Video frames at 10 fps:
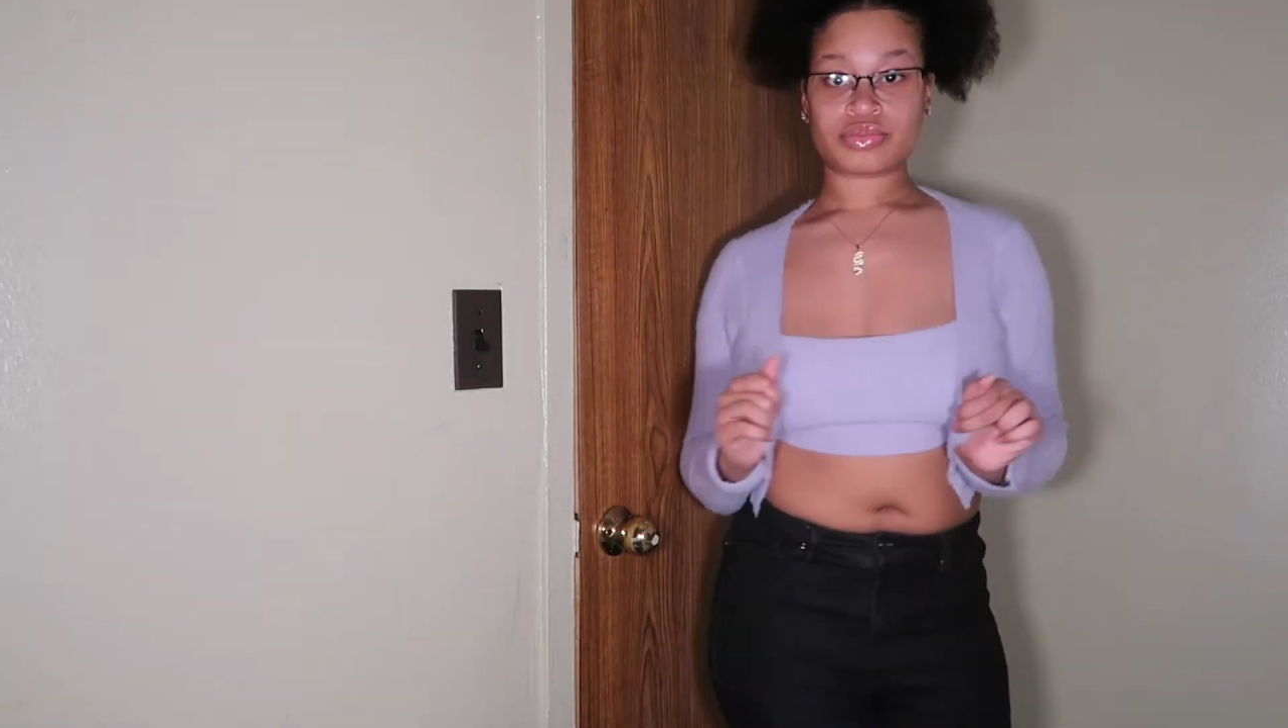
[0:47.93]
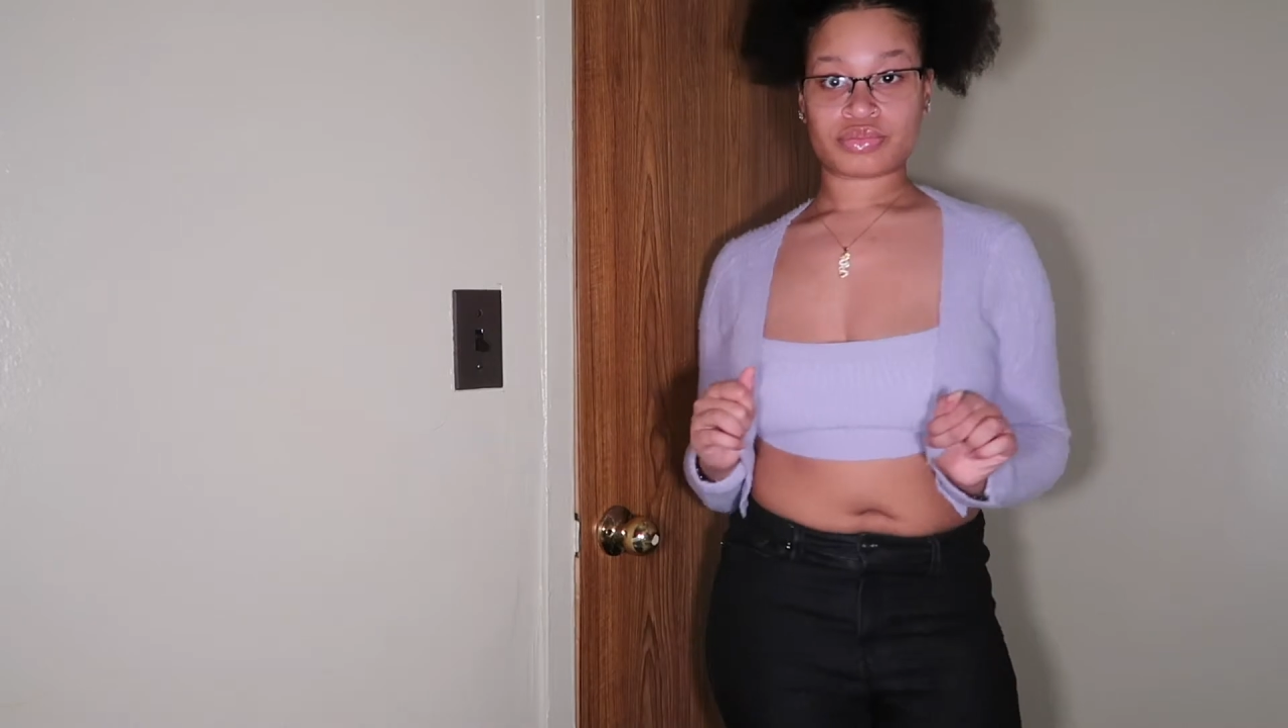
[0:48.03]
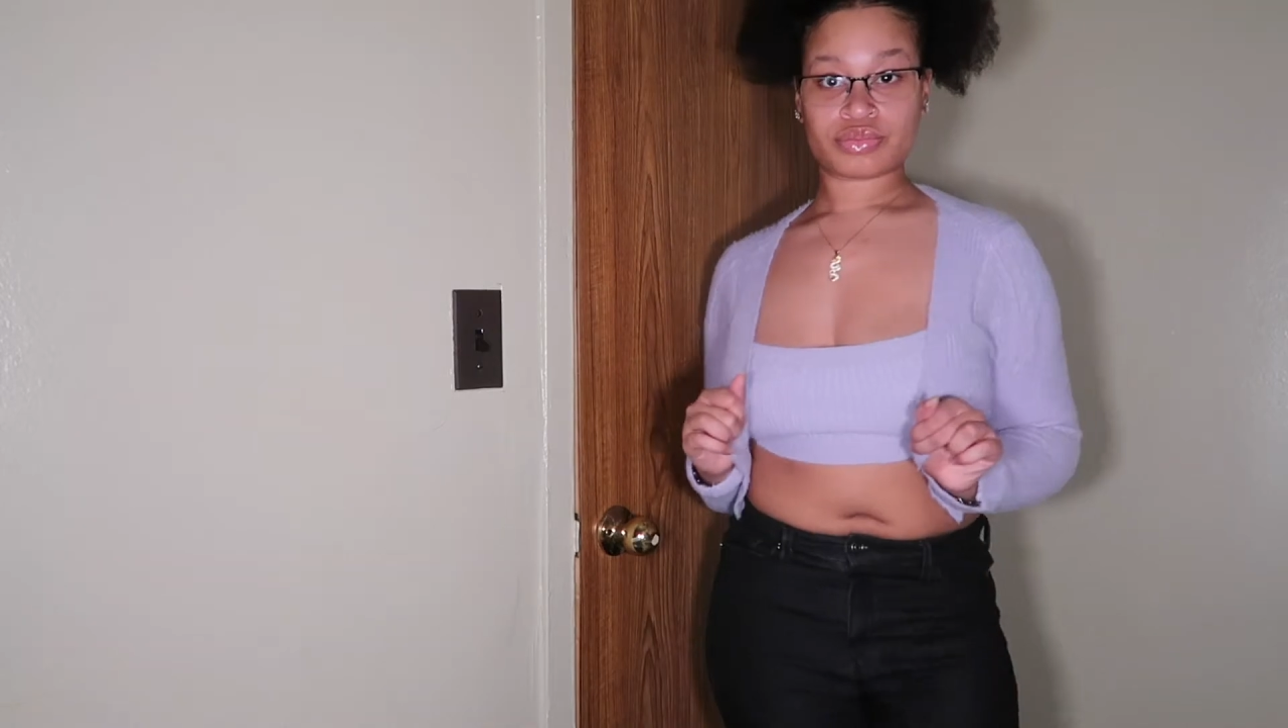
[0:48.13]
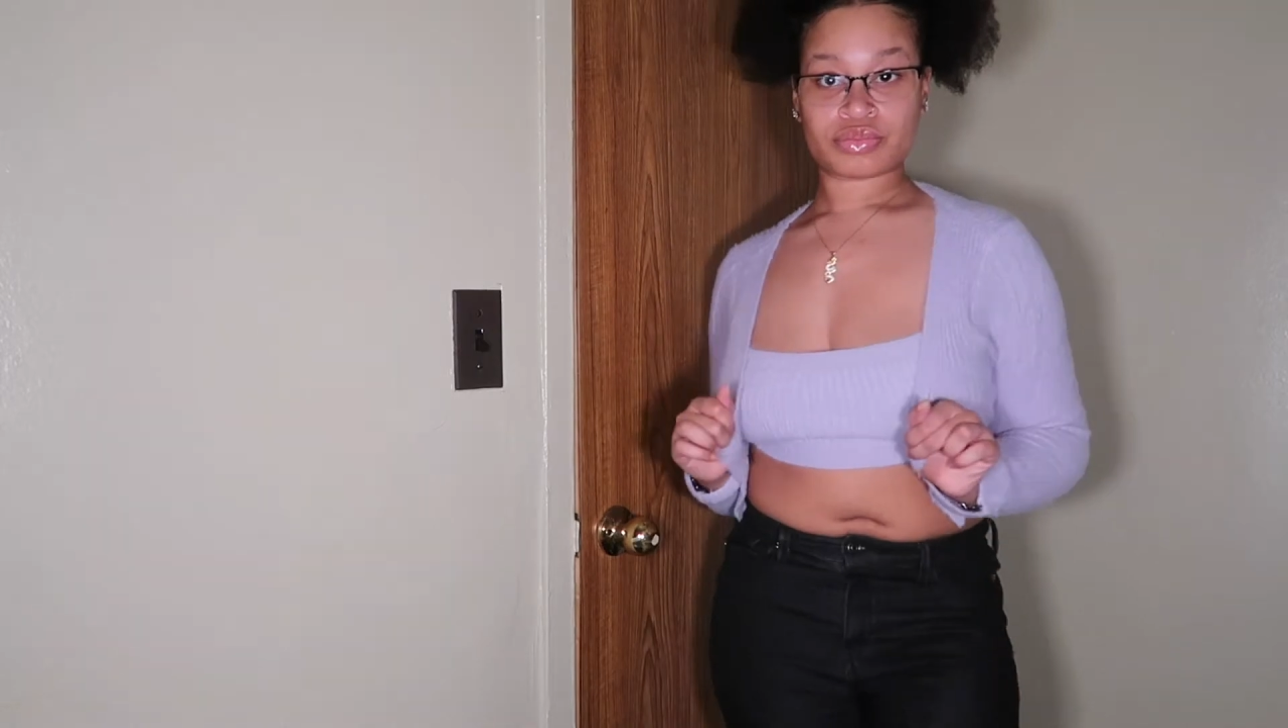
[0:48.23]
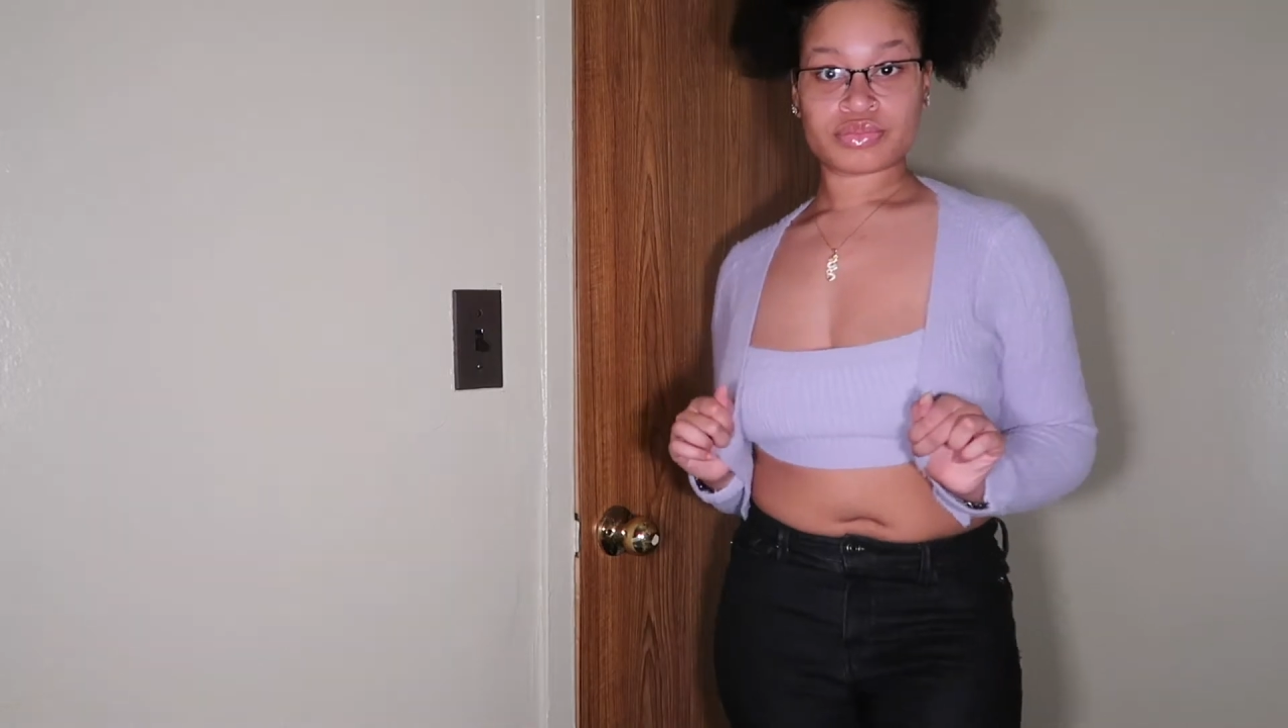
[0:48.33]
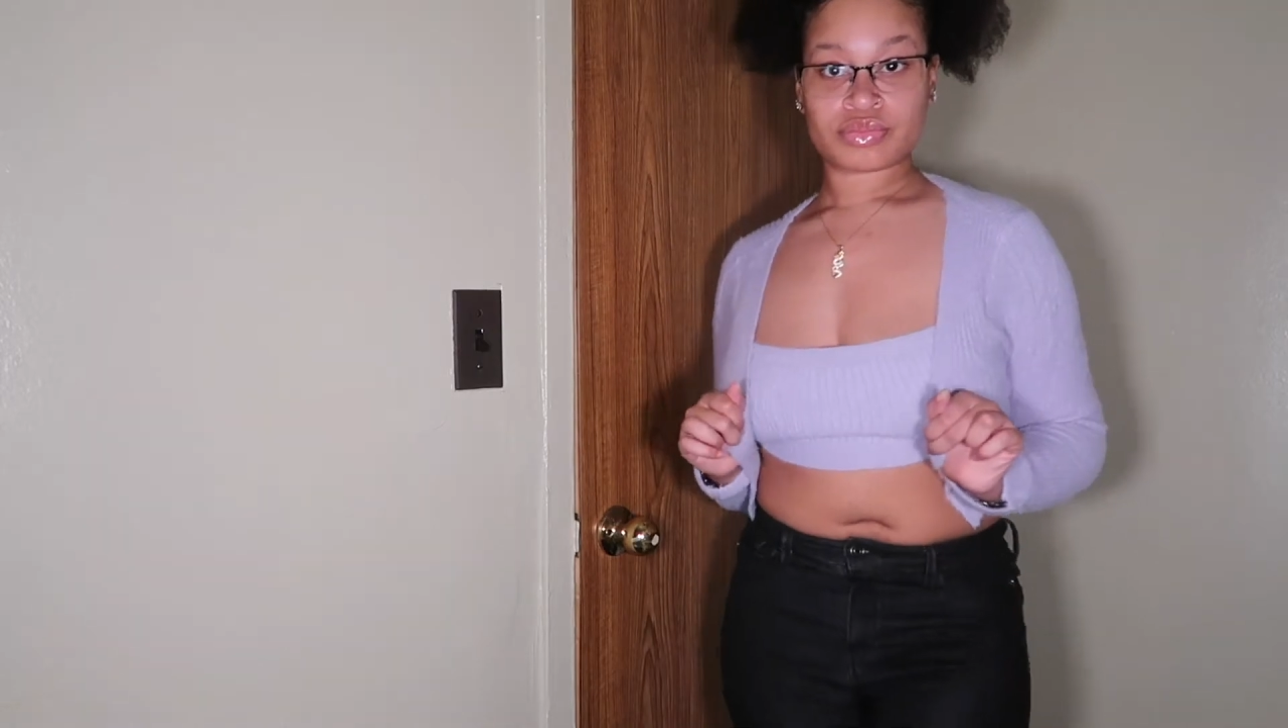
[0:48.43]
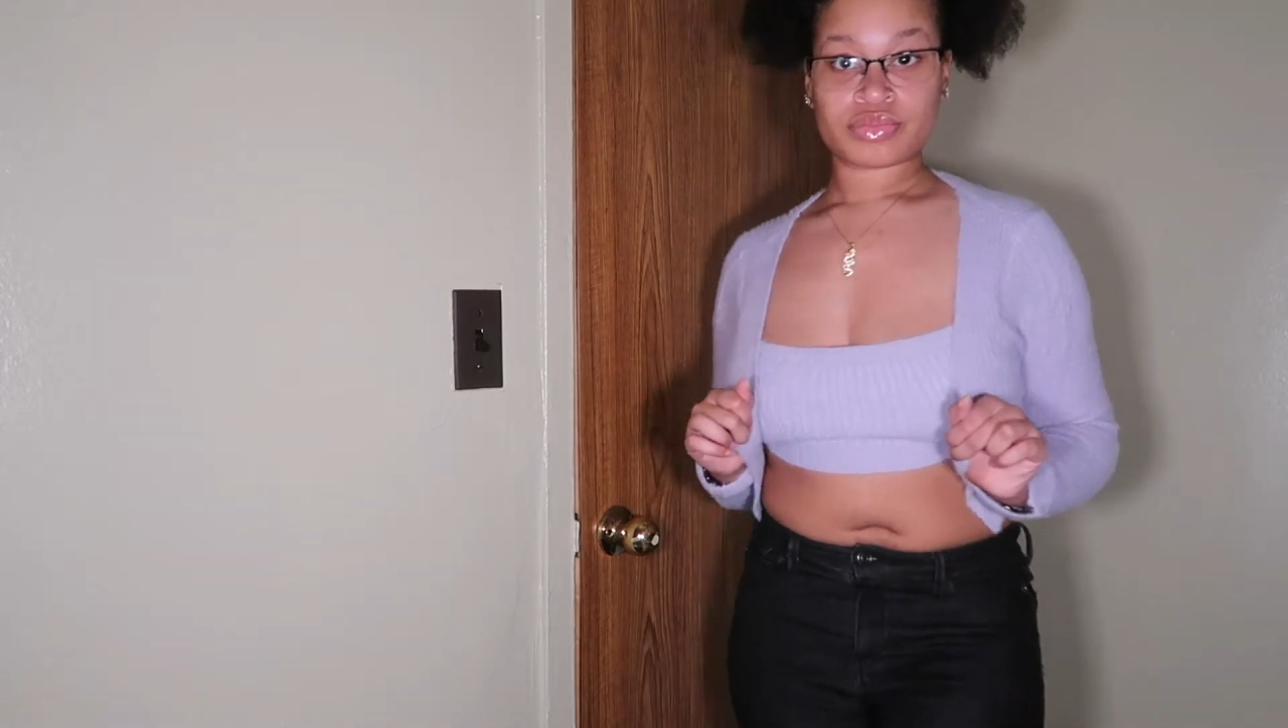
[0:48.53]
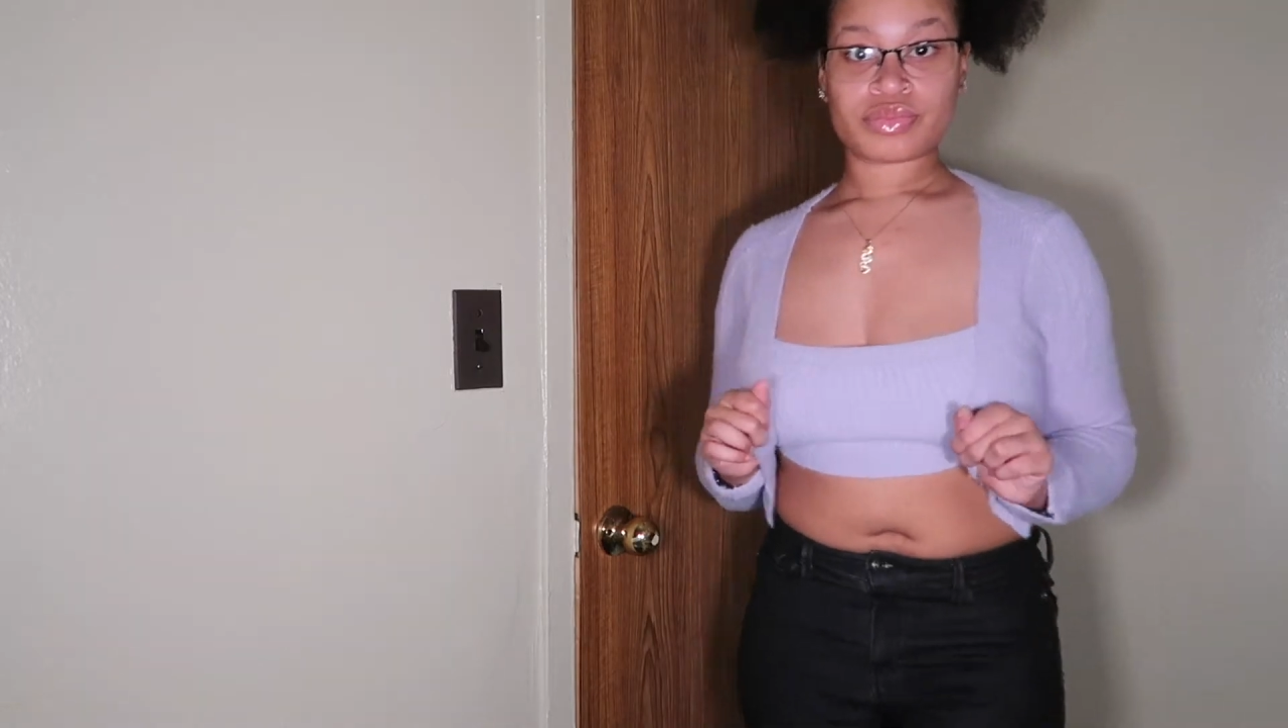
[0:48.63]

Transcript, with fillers: set.